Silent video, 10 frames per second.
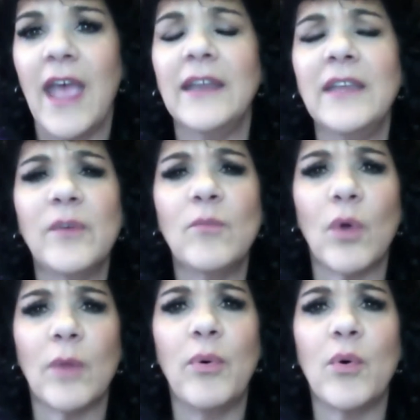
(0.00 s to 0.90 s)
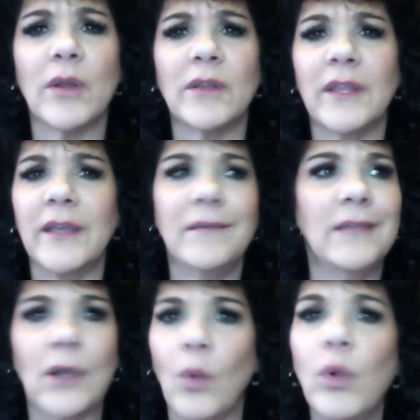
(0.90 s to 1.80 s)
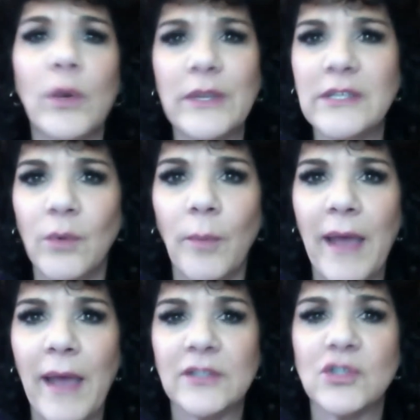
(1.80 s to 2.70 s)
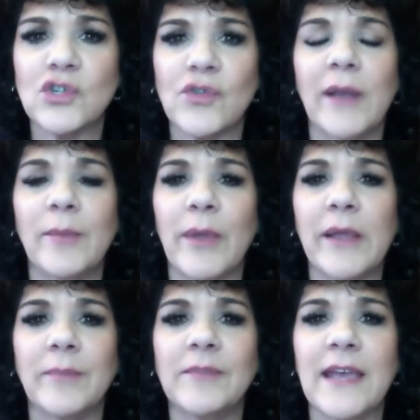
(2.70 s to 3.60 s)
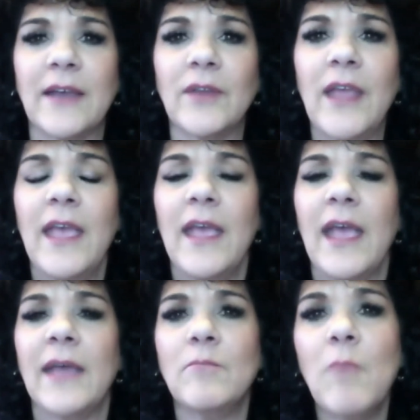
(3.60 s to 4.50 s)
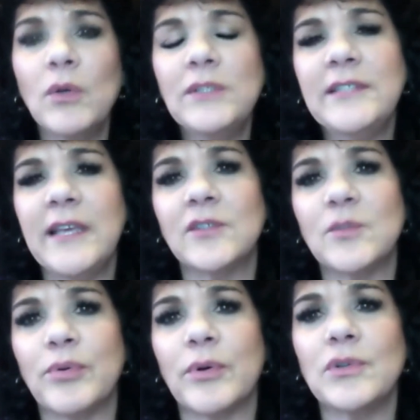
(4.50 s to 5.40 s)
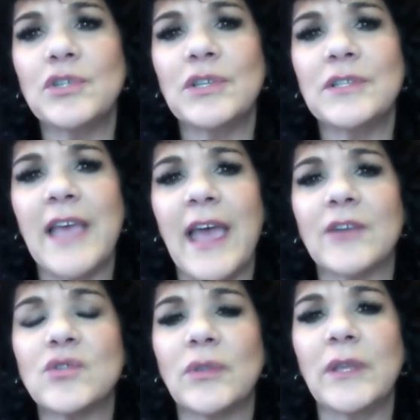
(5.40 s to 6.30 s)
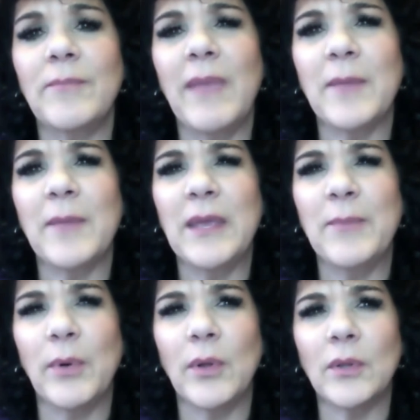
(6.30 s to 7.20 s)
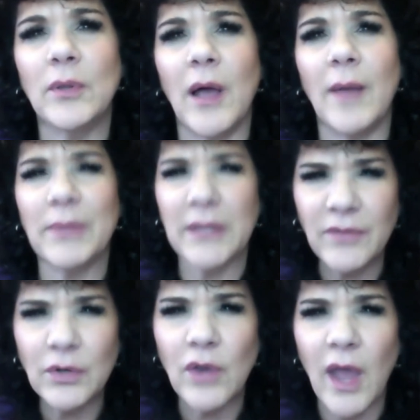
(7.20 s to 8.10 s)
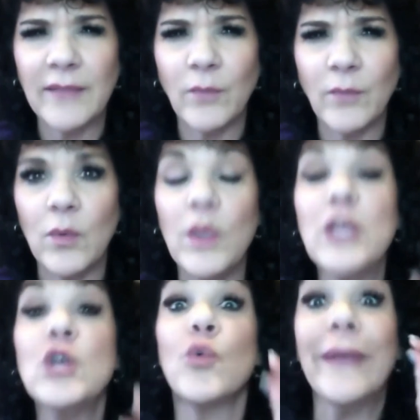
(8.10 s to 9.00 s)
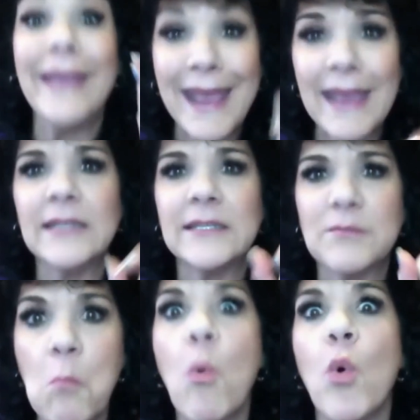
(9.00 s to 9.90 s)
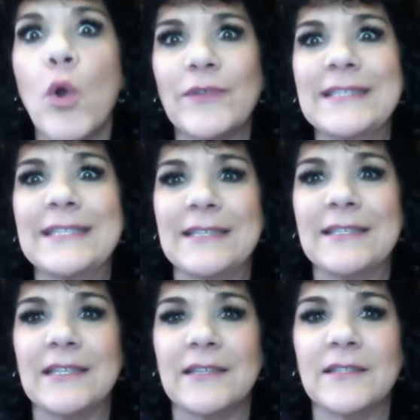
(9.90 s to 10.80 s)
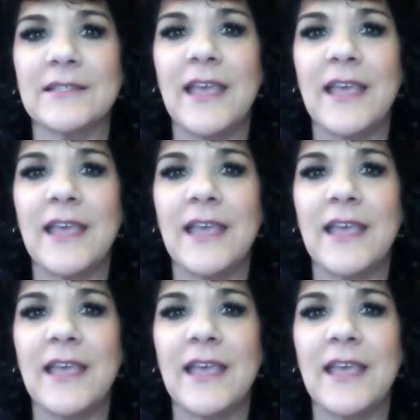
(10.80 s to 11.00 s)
And even more importantly, what do we do about it to try to break them down? And most sales approaches actually make people, believe it or not, we create more resistance.